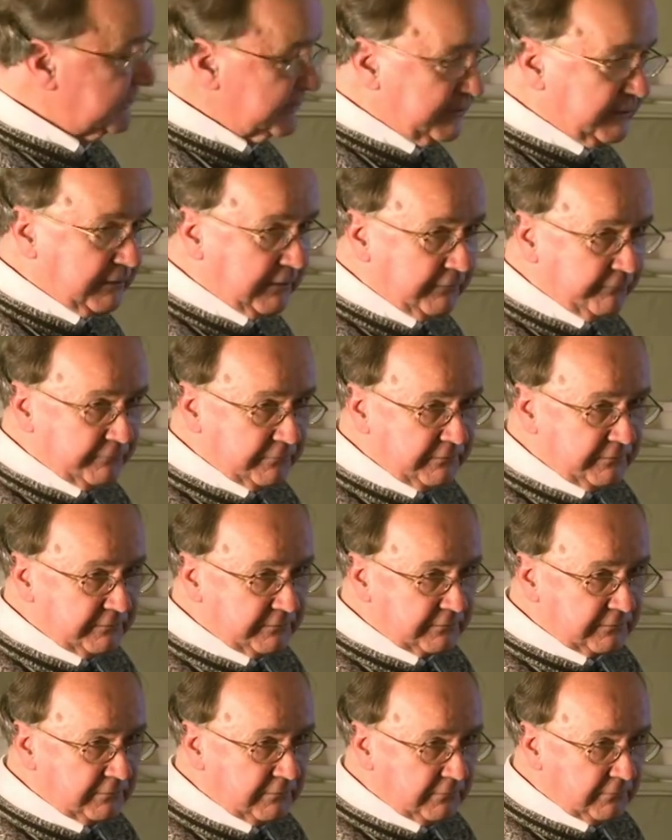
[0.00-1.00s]

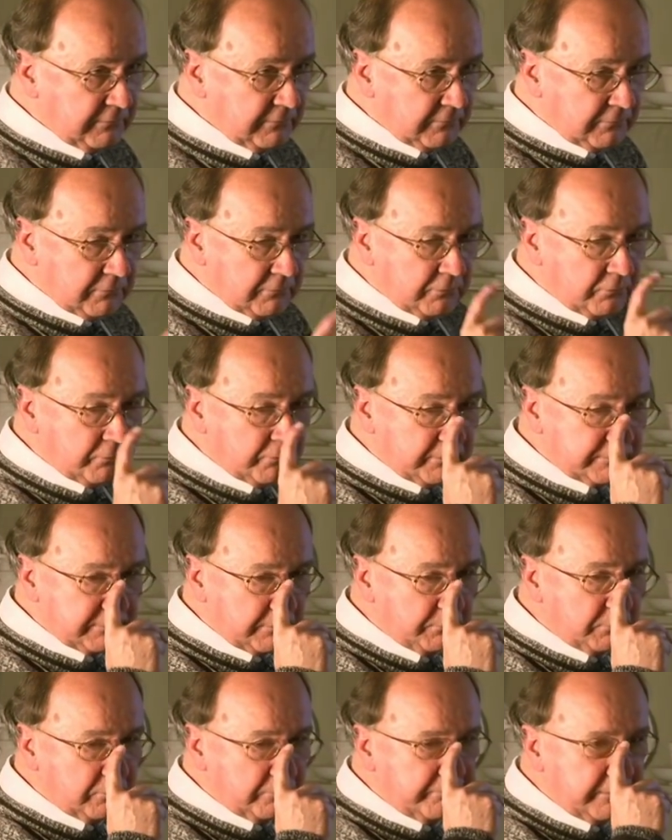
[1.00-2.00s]
Stevens, who was a
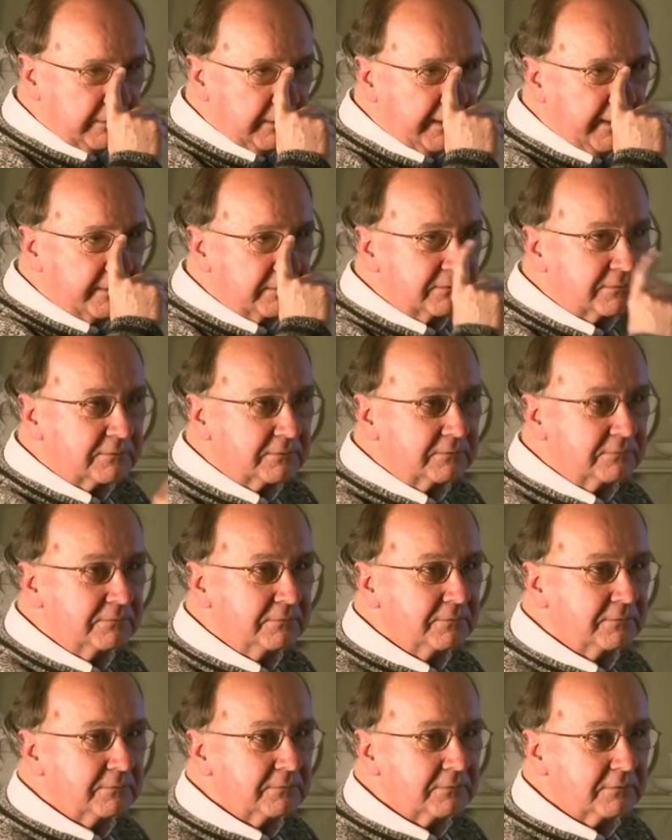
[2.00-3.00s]
movie actor,
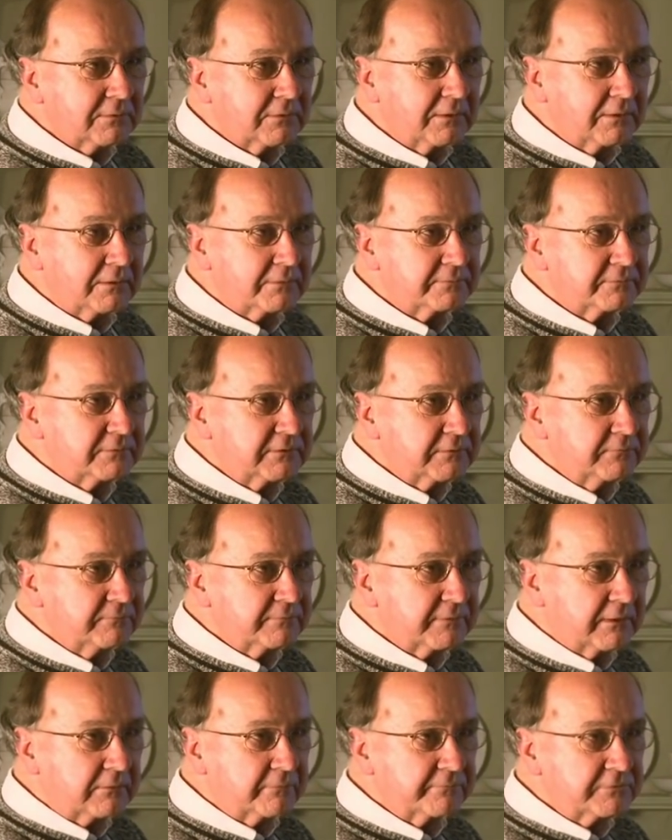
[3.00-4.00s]
uh, TV,
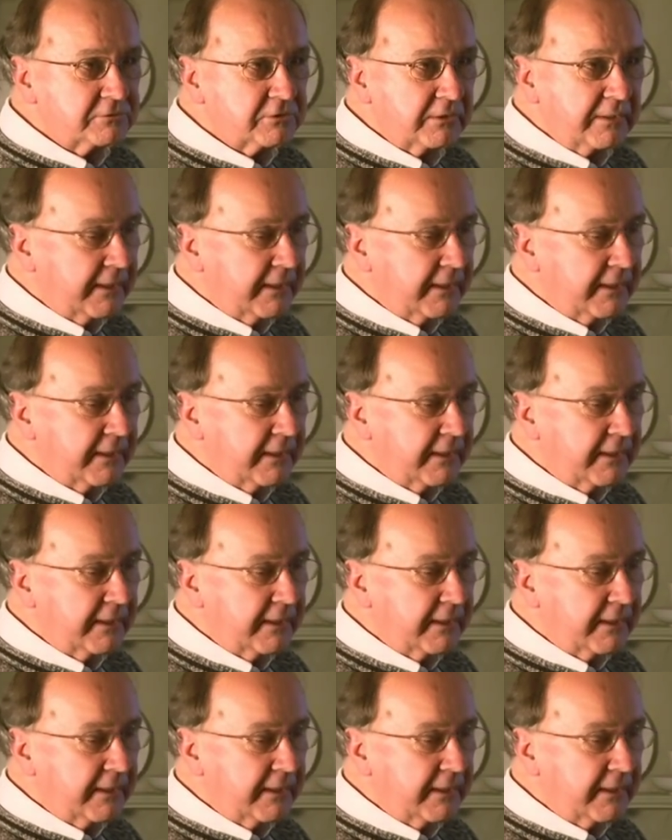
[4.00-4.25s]
television